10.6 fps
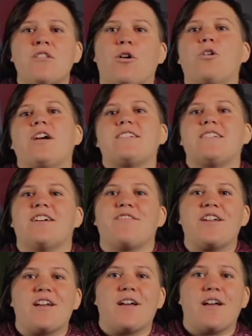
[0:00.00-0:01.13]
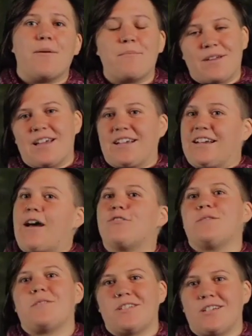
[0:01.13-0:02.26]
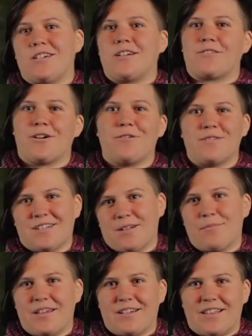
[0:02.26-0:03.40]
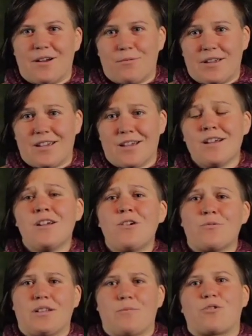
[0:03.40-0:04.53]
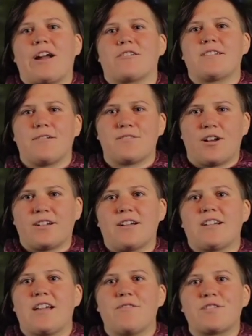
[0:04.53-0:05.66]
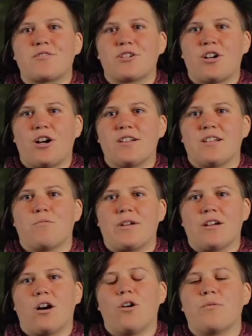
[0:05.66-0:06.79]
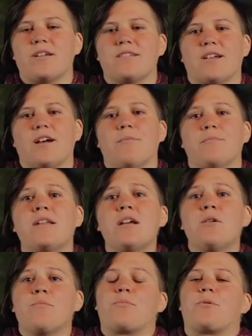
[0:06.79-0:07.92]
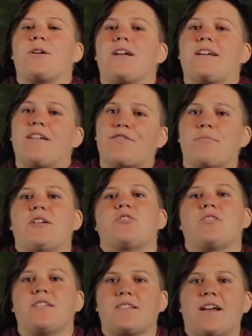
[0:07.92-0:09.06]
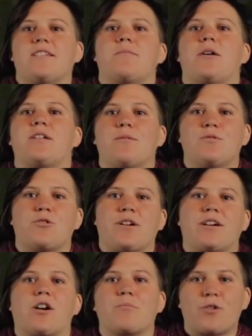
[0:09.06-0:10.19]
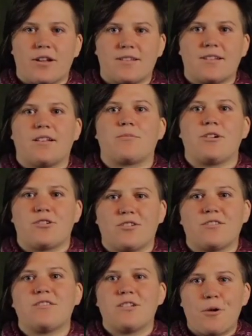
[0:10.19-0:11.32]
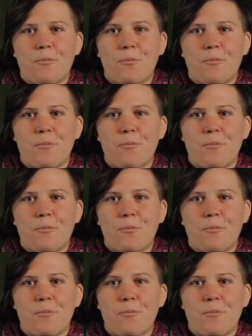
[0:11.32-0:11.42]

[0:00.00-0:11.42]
the whole idea of him being an LGBT hero is something that we really pride ourselves on at Canvass for a Cause and we always um, bring information and signs about him during our Pride celebrations.